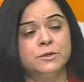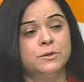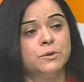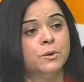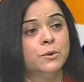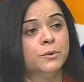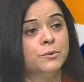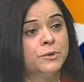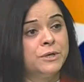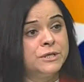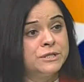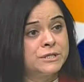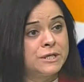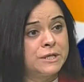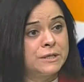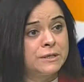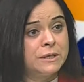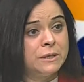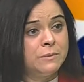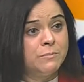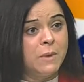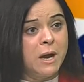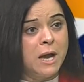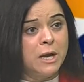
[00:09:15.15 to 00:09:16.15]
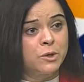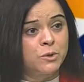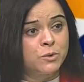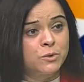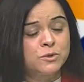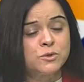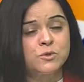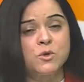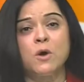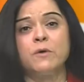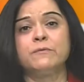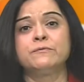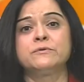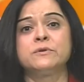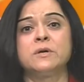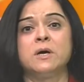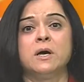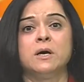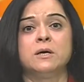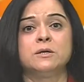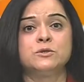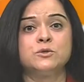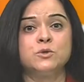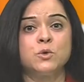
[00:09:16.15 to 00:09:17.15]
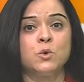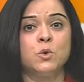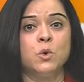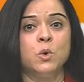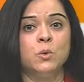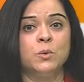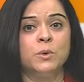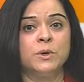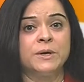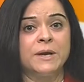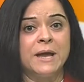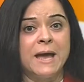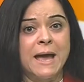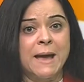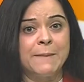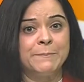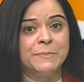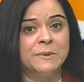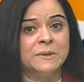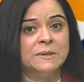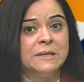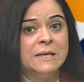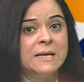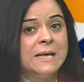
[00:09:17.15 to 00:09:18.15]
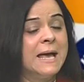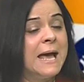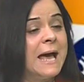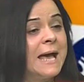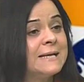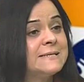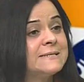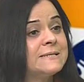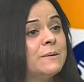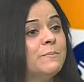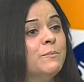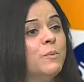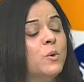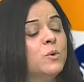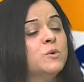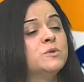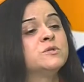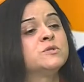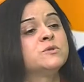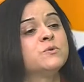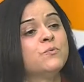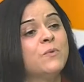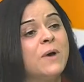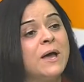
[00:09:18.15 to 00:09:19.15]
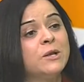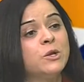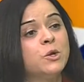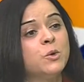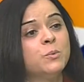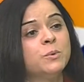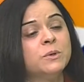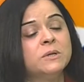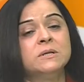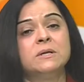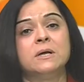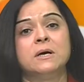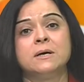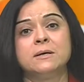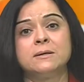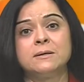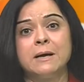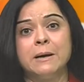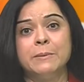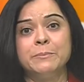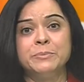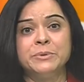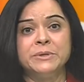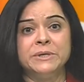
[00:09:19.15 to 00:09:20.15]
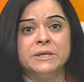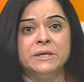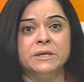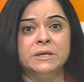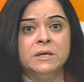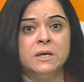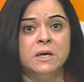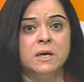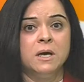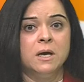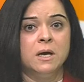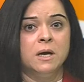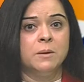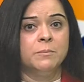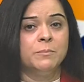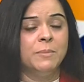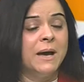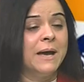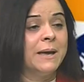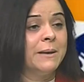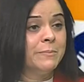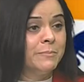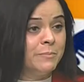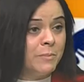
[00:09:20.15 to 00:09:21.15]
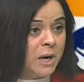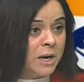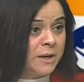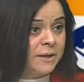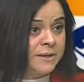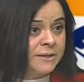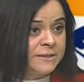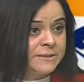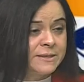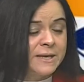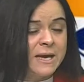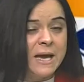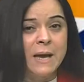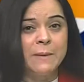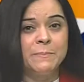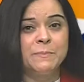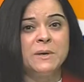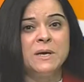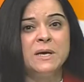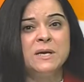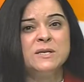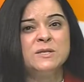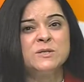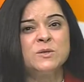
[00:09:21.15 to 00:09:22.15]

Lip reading: You know, recently Microsoft took over Apple as the most valuable company by market cap.